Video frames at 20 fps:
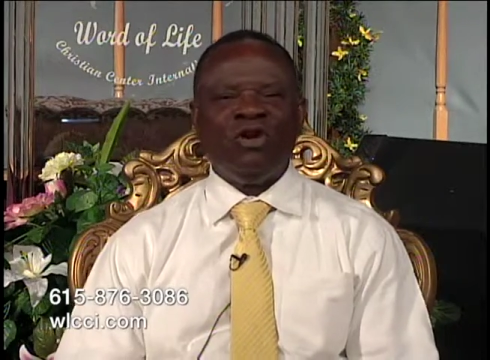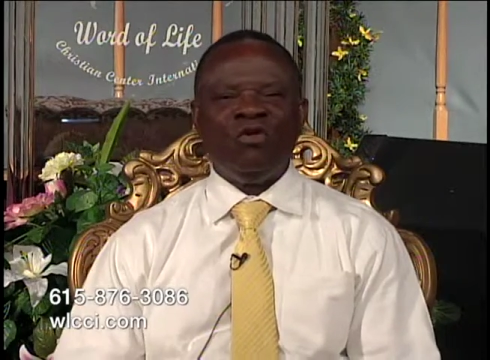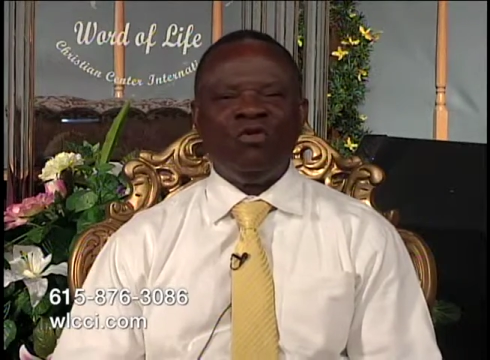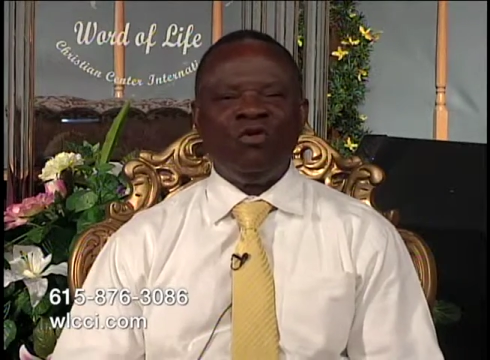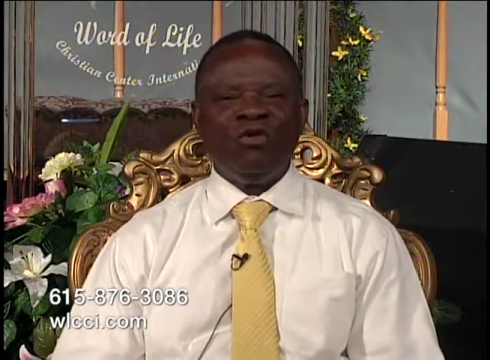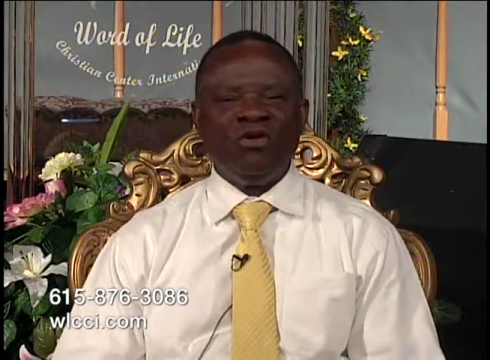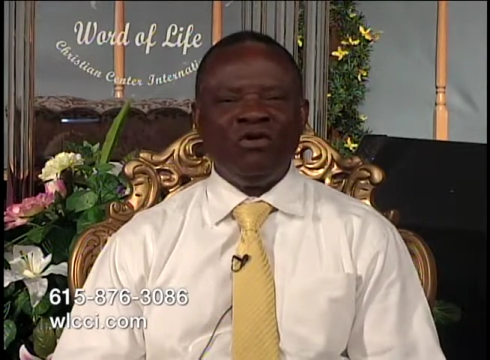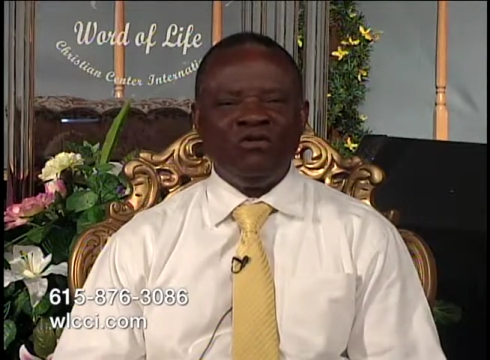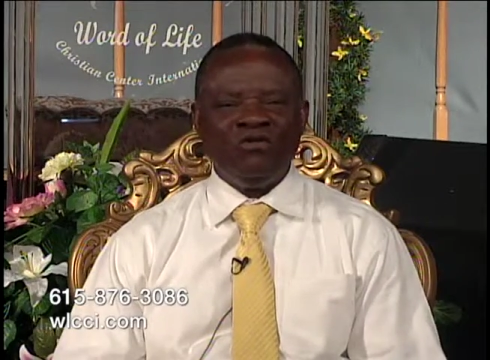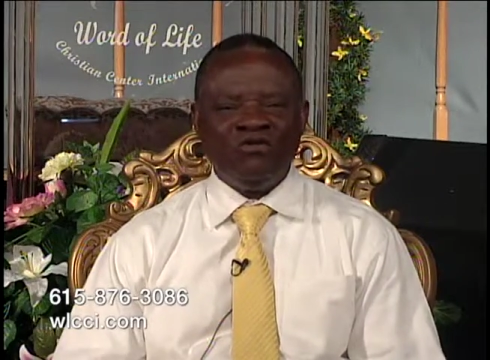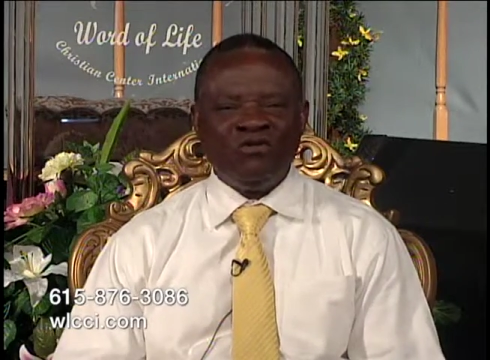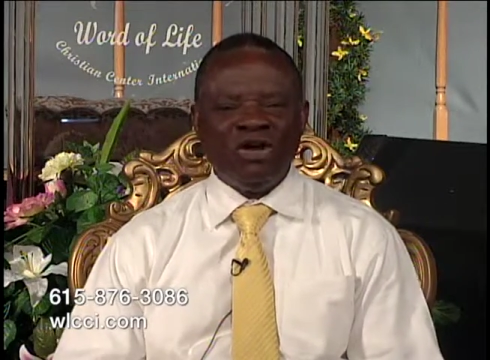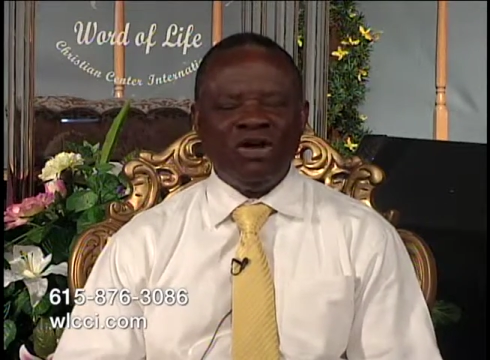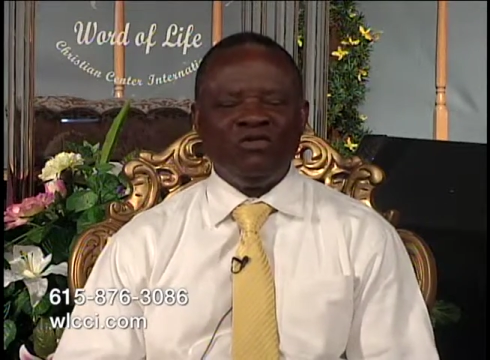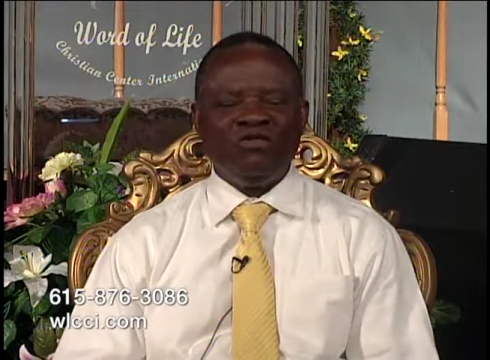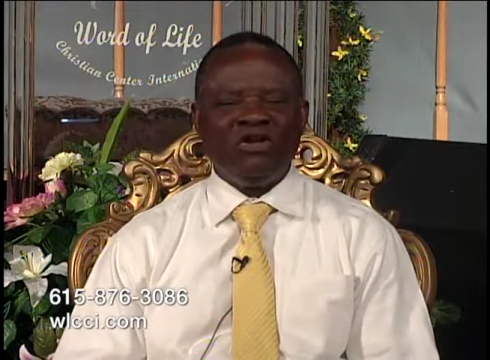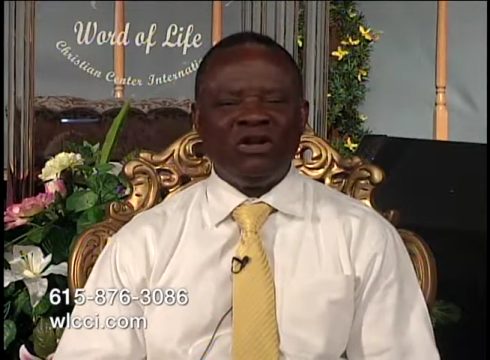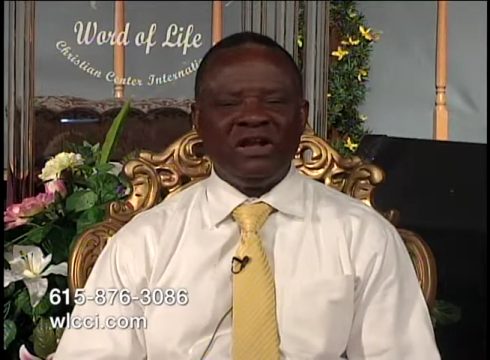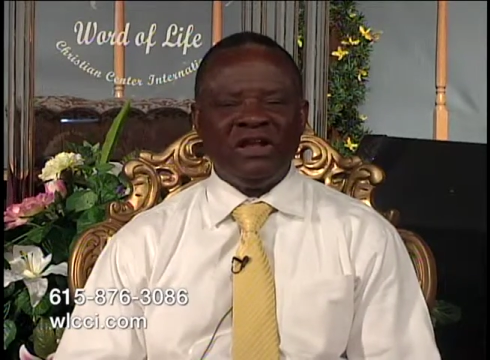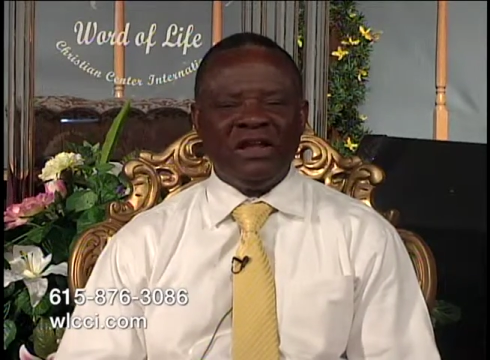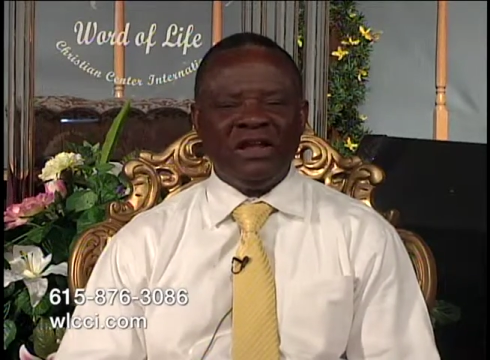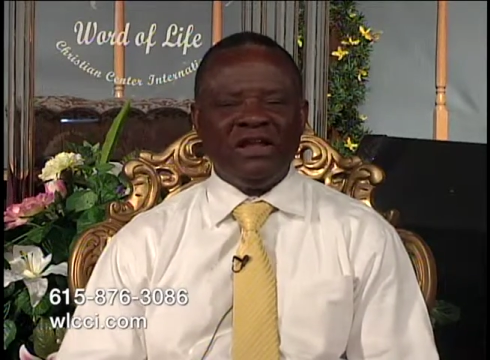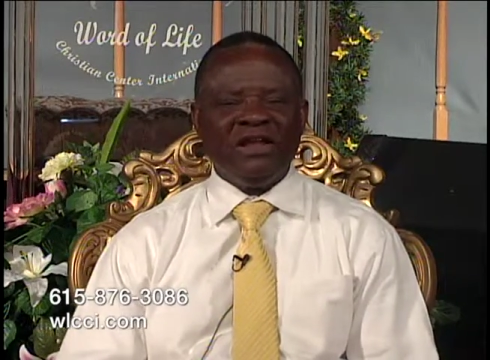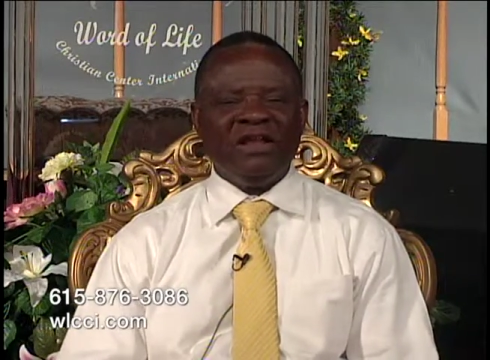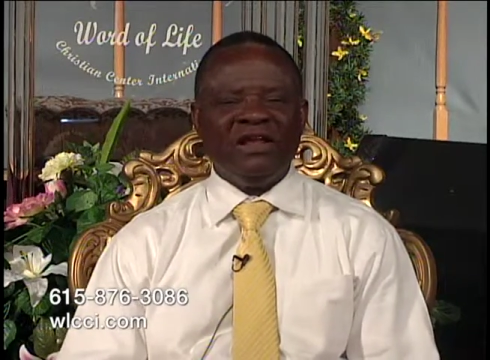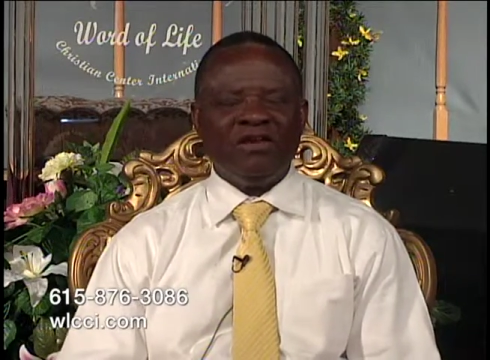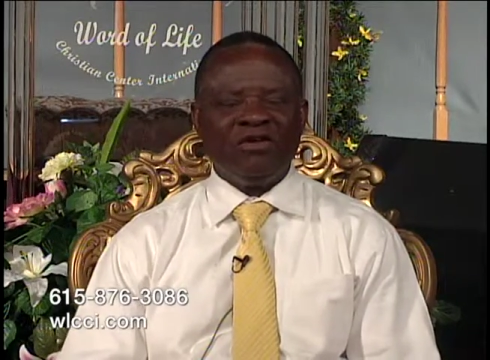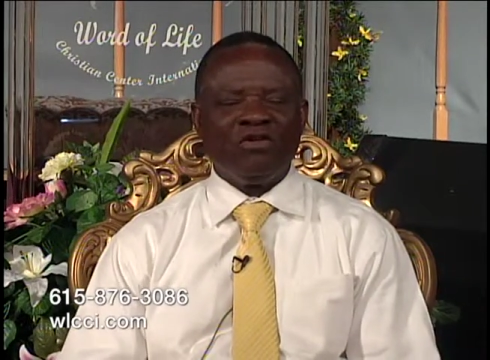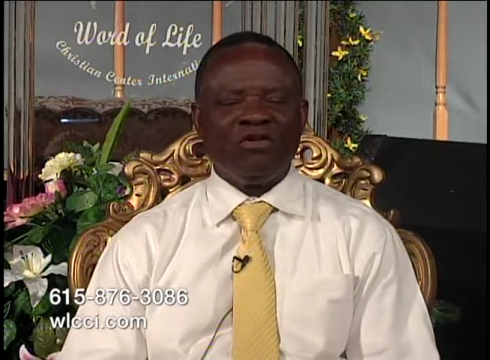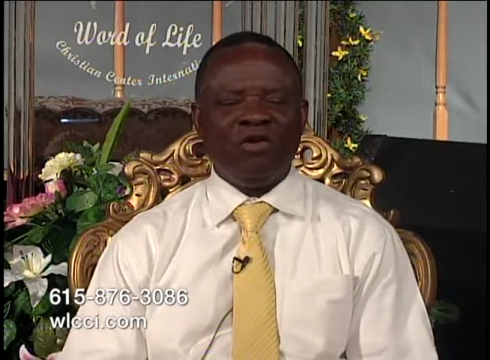who eventually
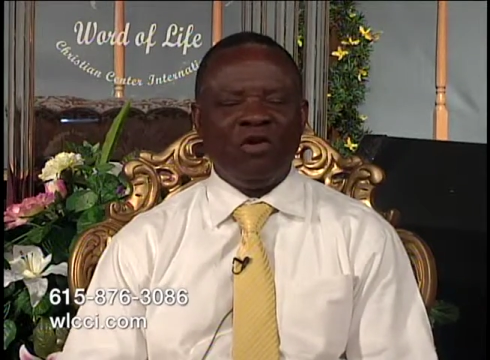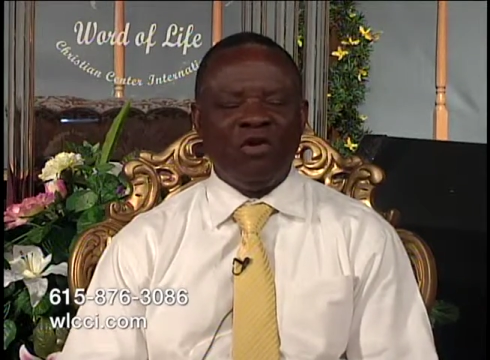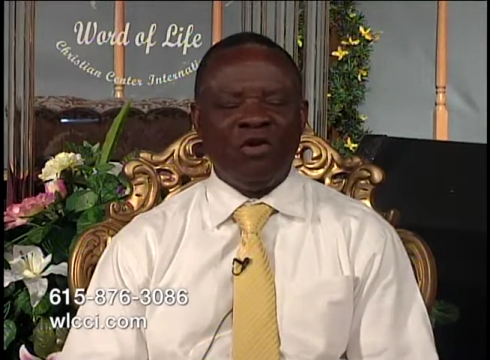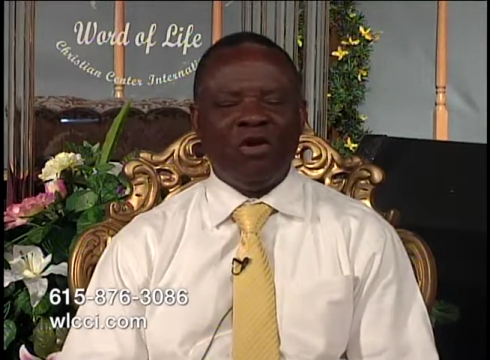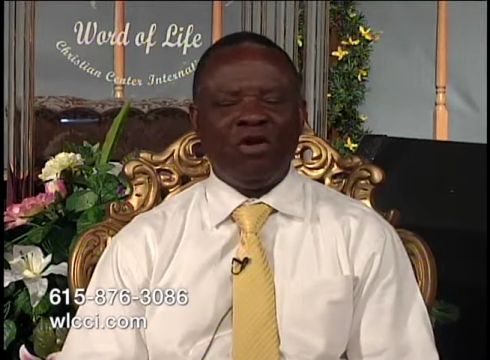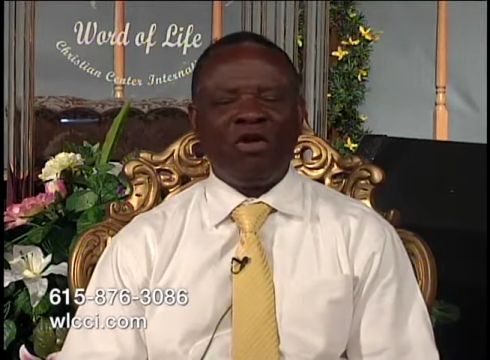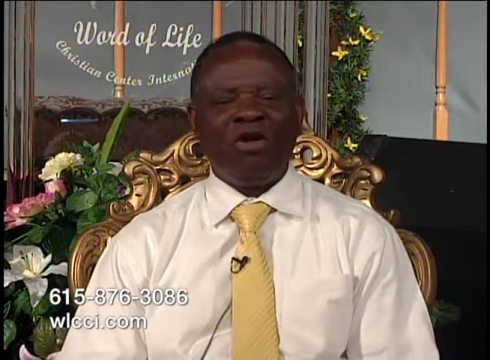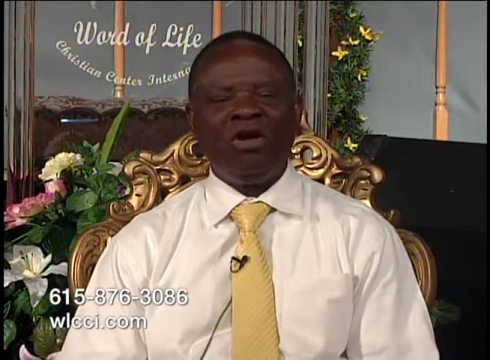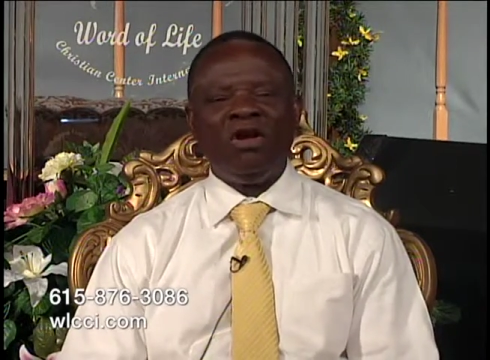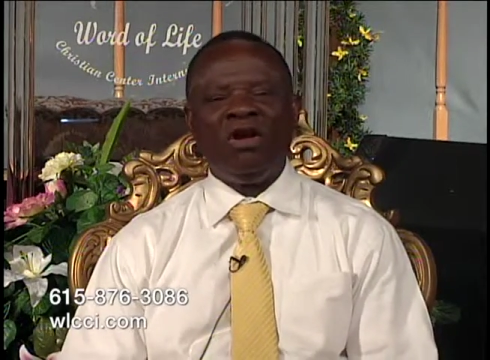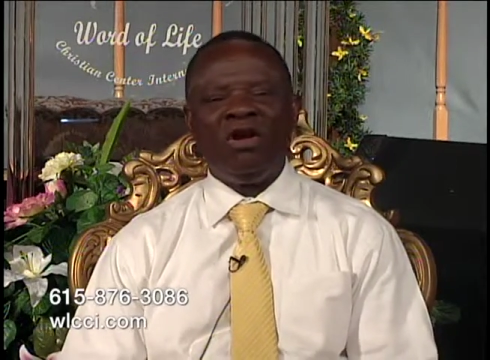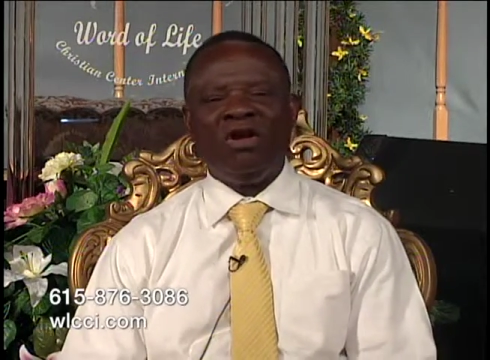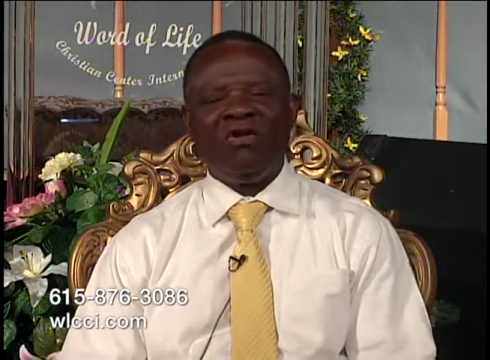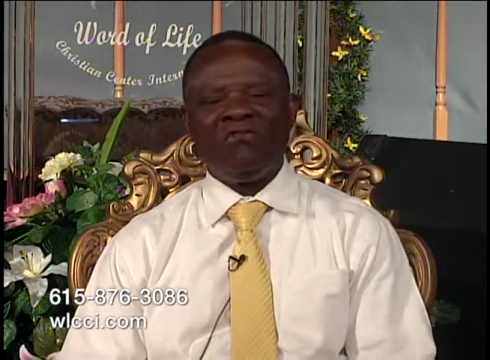heeded the call